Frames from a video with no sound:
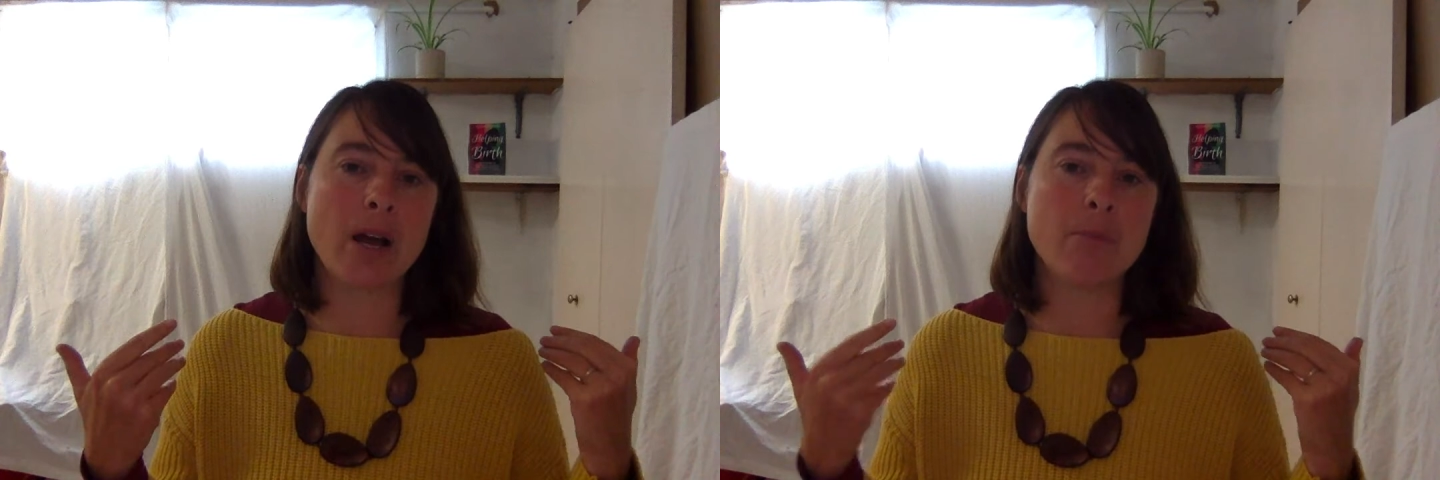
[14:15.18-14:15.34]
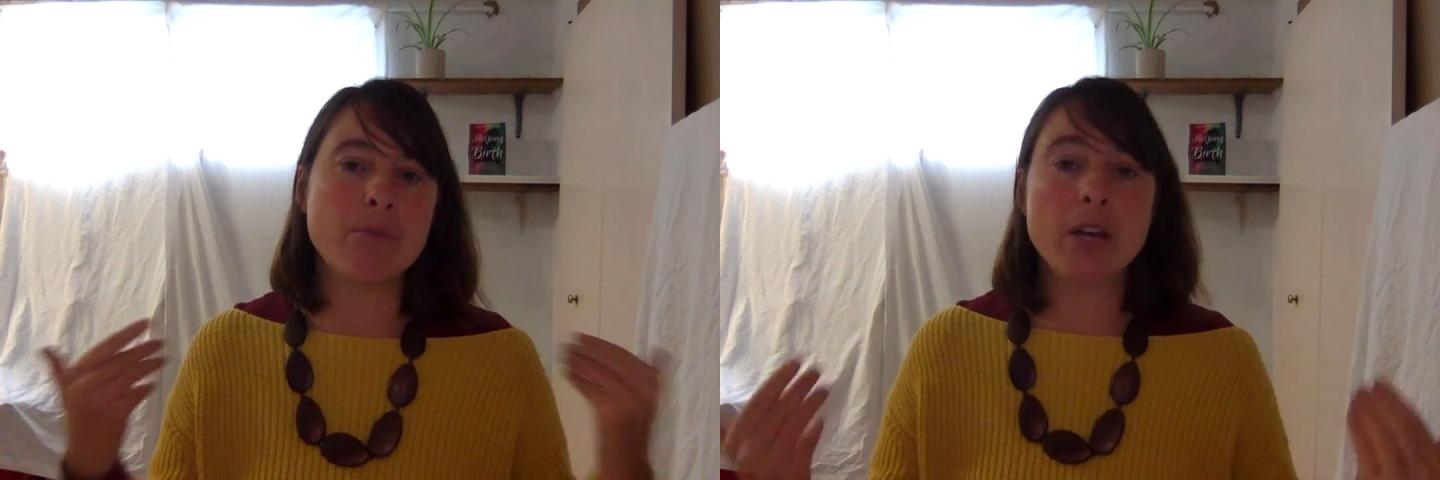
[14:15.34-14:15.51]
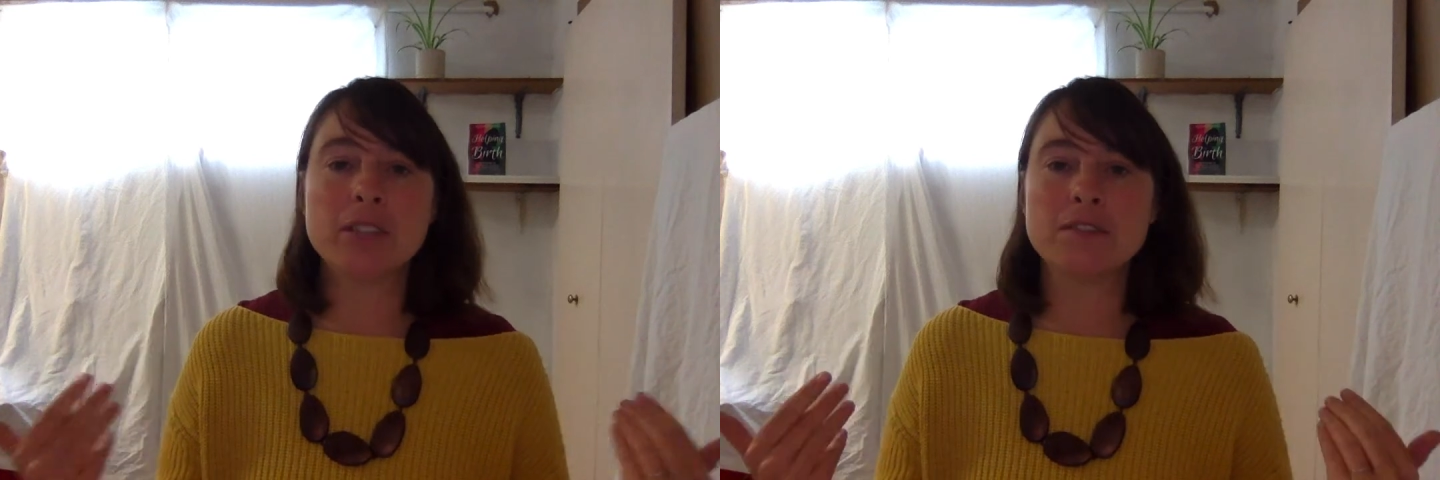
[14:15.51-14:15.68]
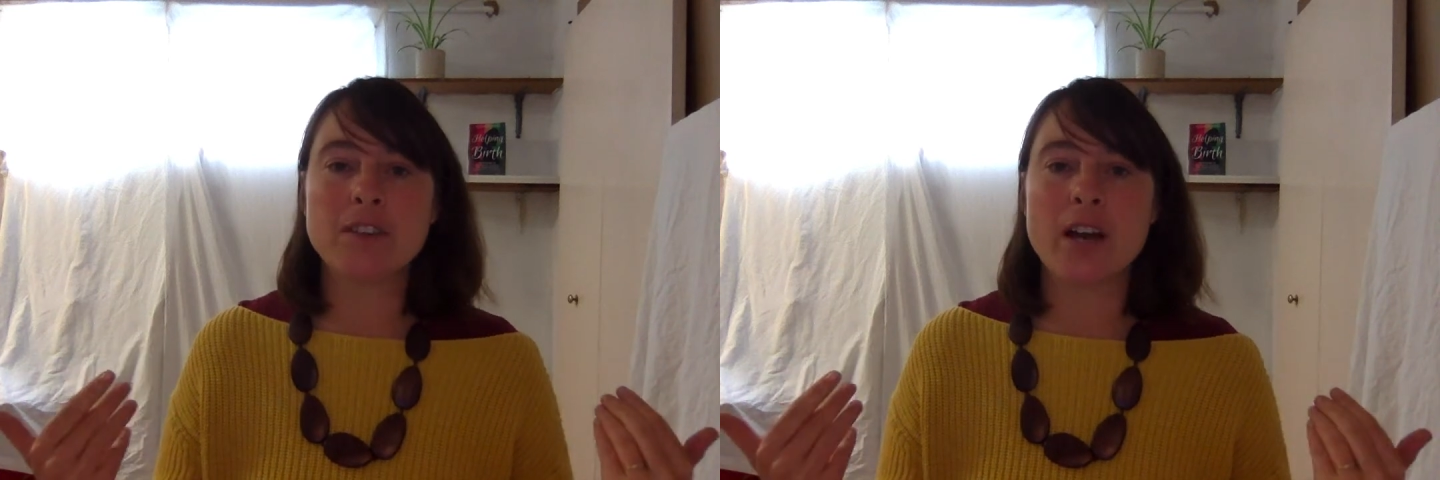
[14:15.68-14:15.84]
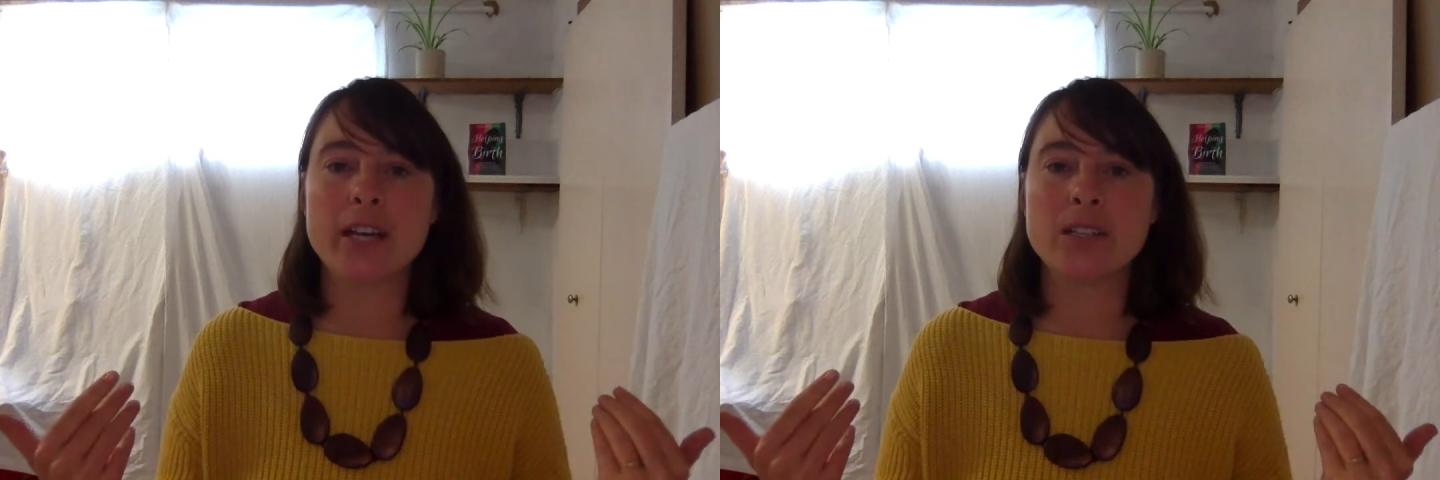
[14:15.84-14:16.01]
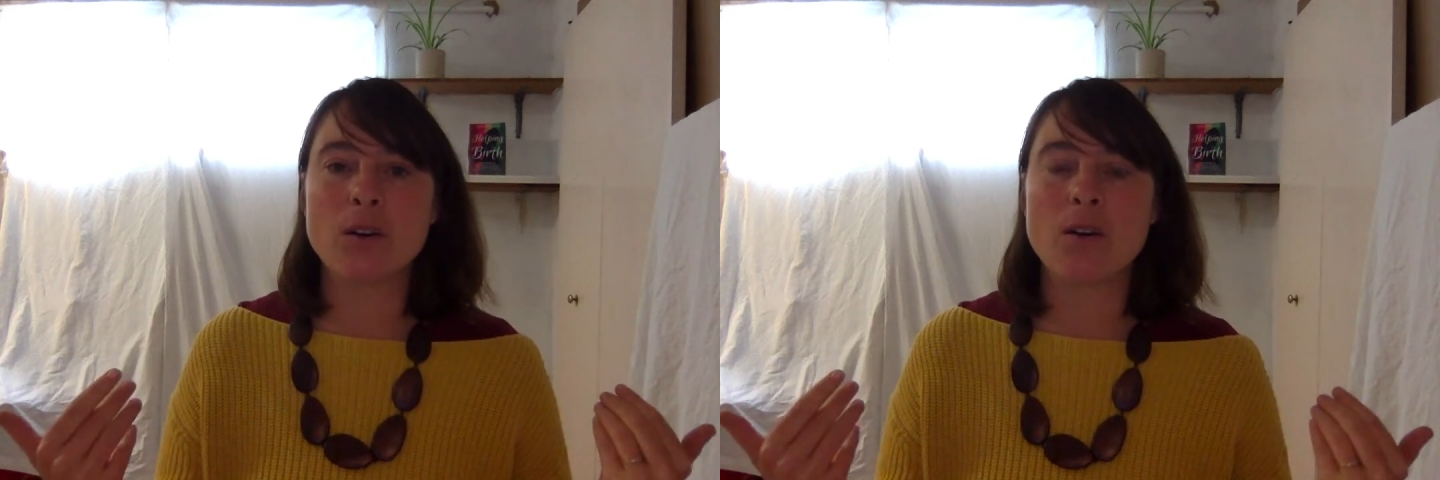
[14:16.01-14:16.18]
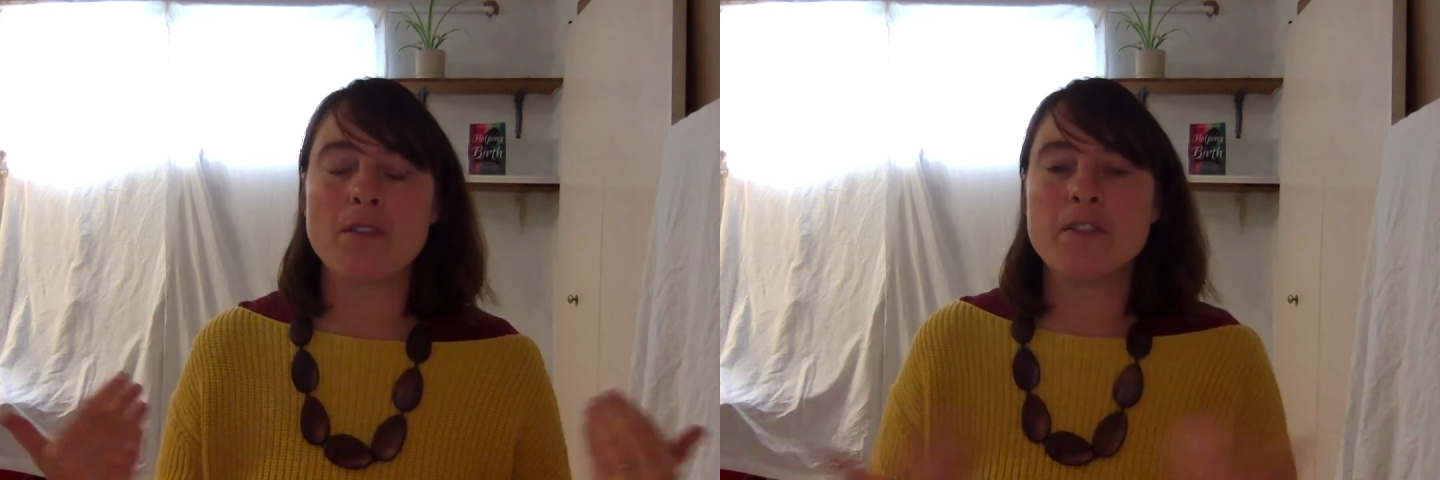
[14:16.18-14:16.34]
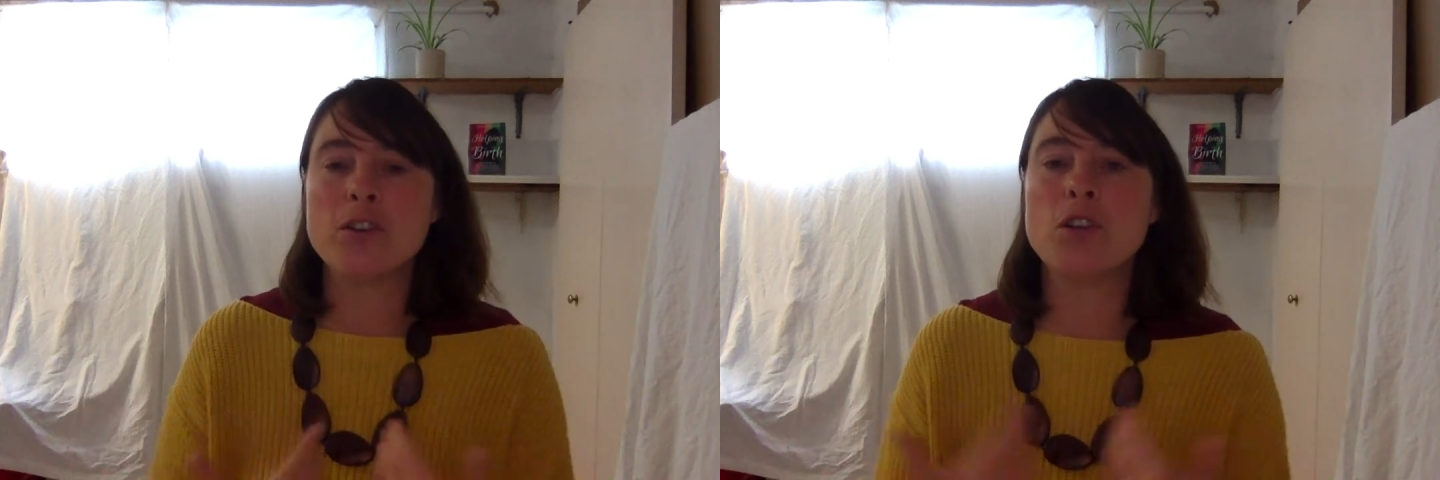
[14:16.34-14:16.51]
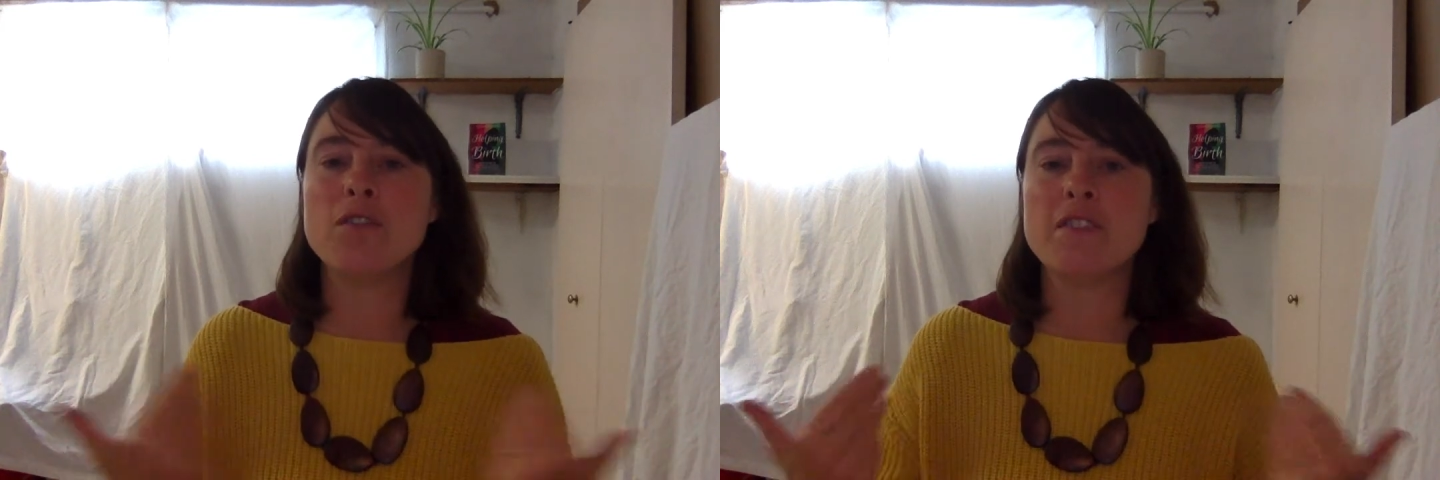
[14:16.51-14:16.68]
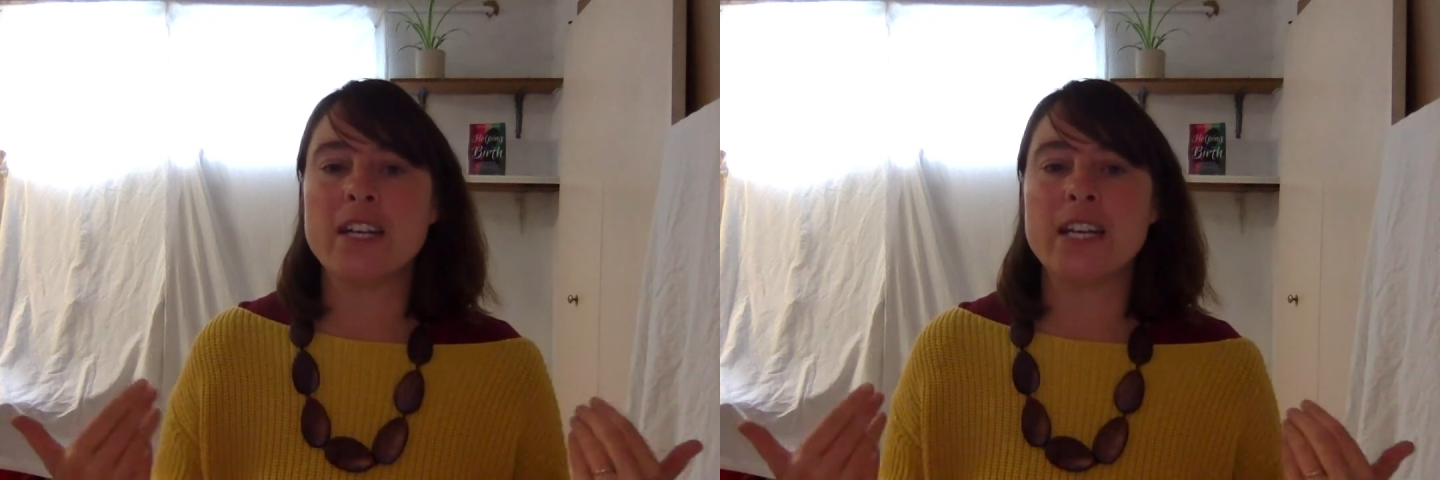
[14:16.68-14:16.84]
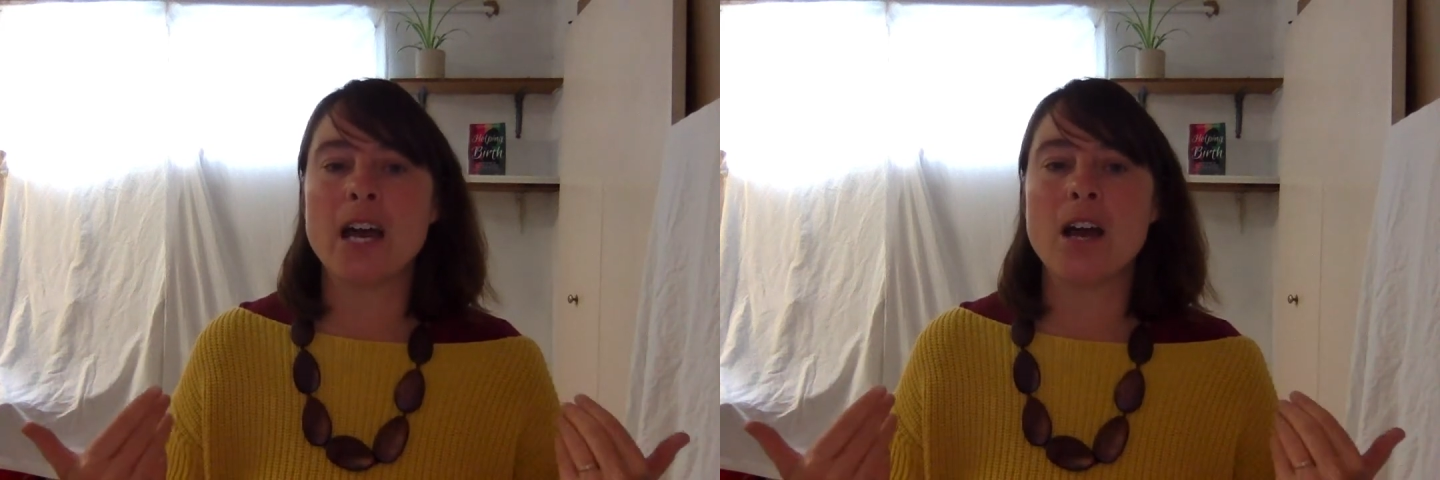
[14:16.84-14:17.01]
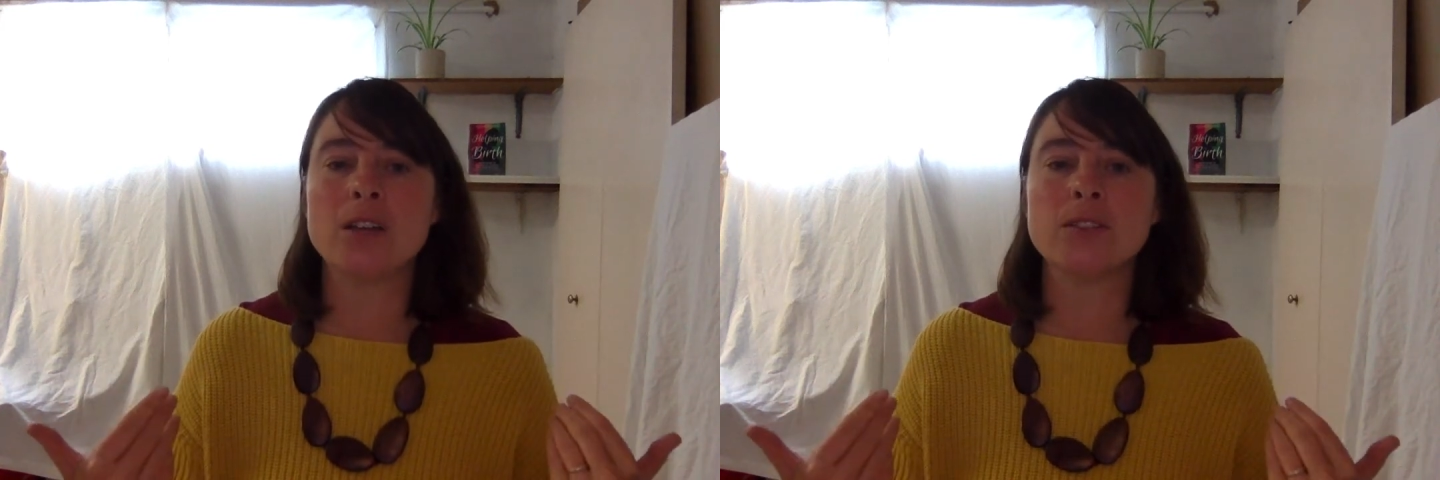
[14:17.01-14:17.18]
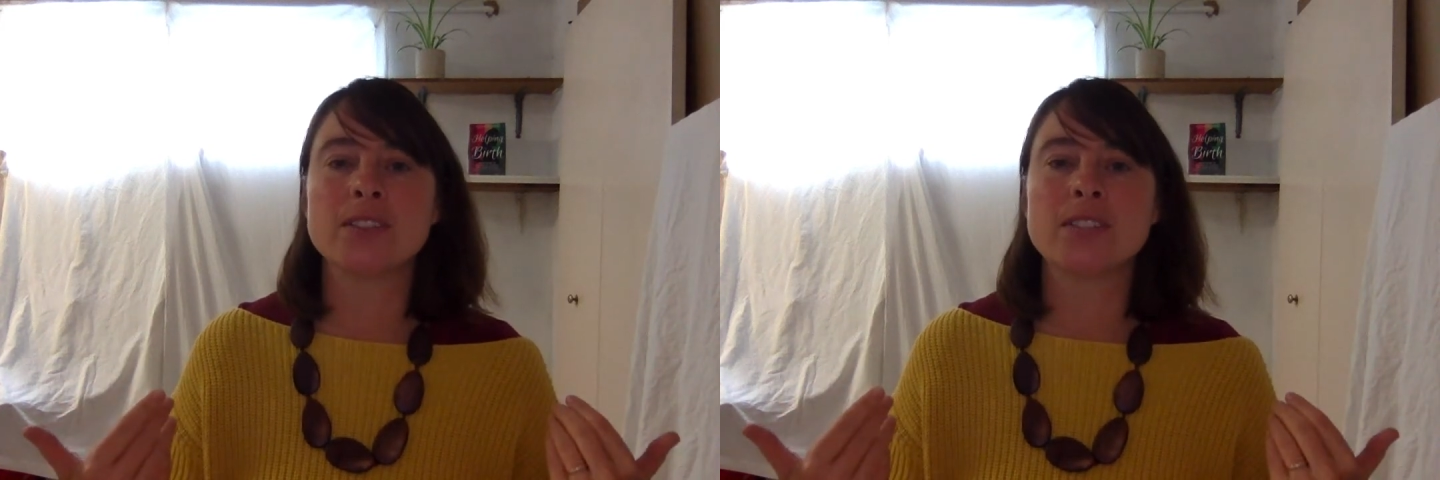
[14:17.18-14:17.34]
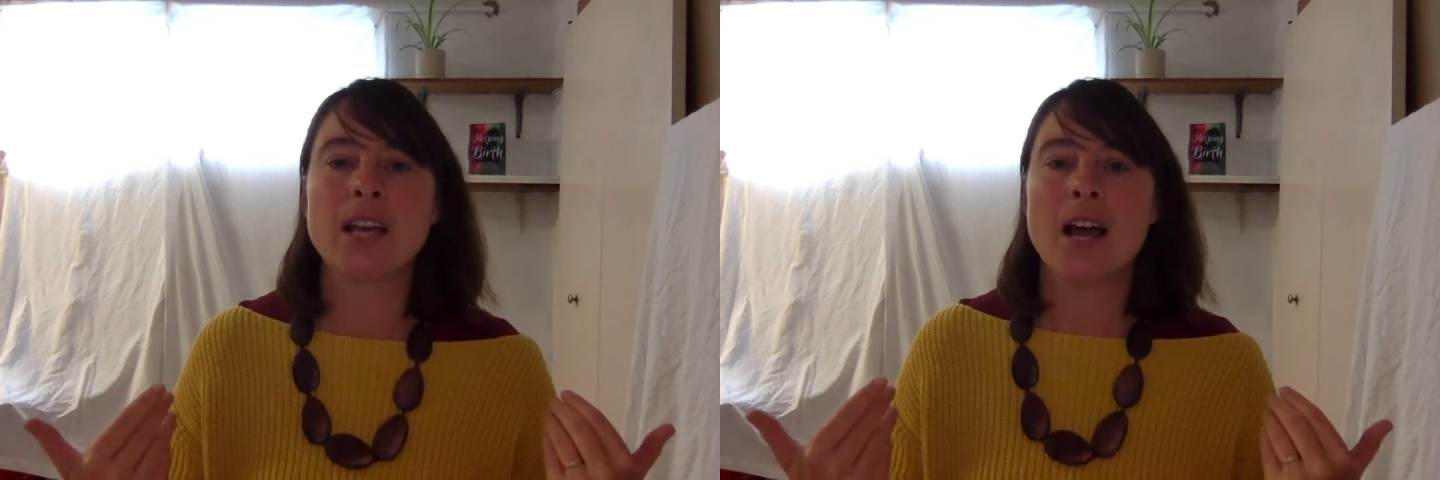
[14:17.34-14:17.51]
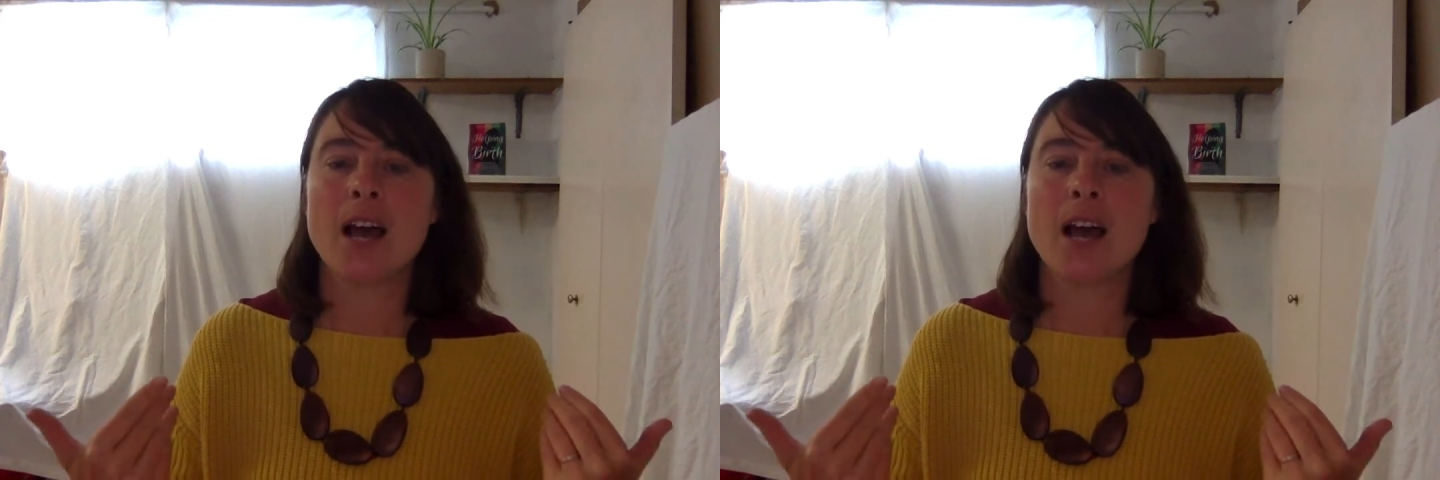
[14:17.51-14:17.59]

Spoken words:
notified of new videos.